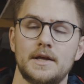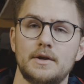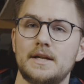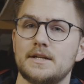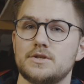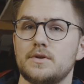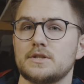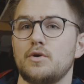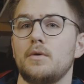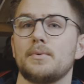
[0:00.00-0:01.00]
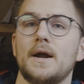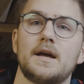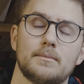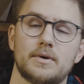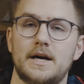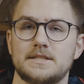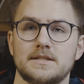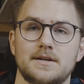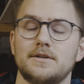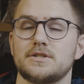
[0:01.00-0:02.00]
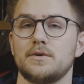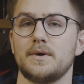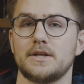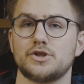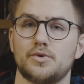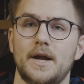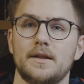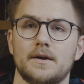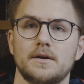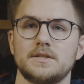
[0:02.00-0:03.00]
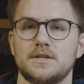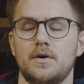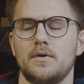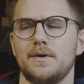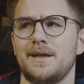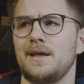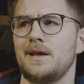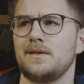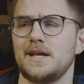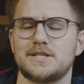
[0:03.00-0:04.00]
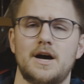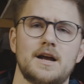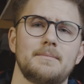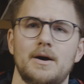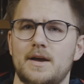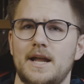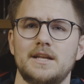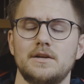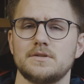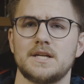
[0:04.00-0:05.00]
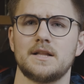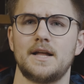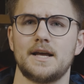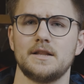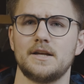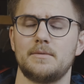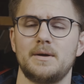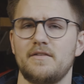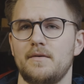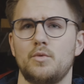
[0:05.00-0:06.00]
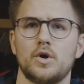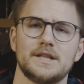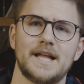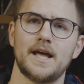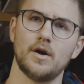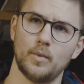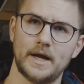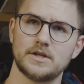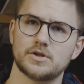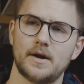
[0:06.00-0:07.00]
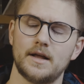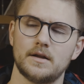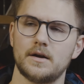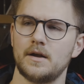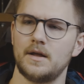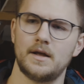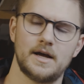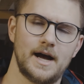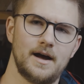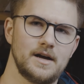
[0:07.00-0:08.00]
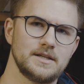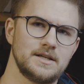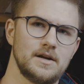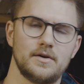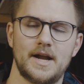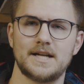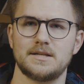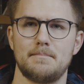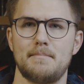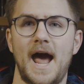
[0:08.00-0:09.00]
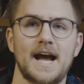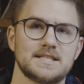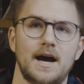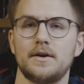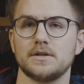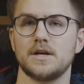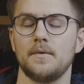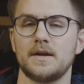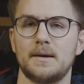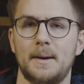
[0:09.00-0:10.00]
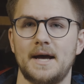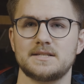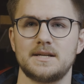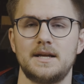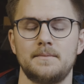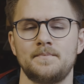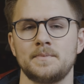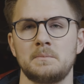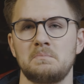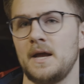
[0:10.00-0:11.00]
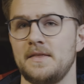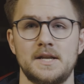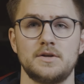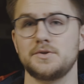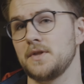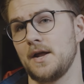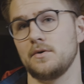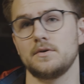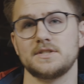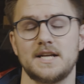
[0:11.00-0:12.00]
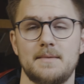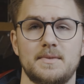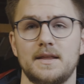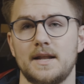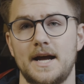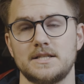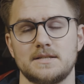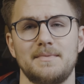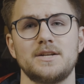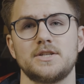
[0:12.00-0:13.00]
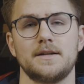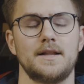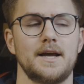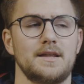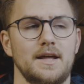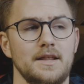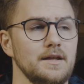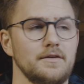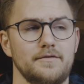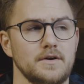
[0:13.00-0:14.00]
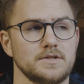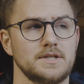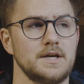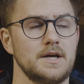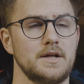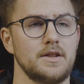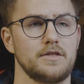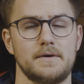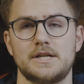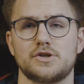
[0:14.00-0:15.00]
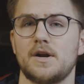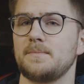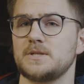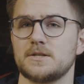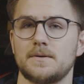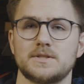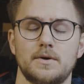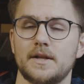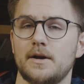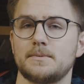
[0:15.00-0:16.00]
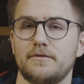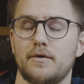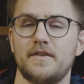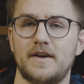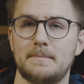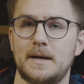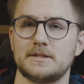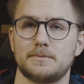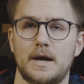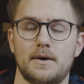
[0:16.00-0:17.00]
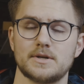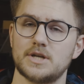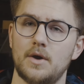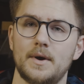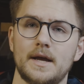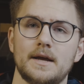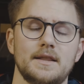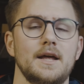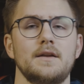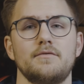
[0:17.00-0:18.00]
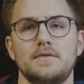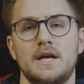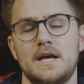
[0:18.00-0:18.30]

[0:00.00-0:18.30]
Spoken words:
you need to do this whole break-in process also with a trailer. So they talk about kind of using like a little bit of a more lighter weight trailer, you know, not to max out your towing capacity. And then you do that whole same thing that I just mentioned. Like I think the first 3 trips, you're supposed to only go up to 45 miles per hour towing and then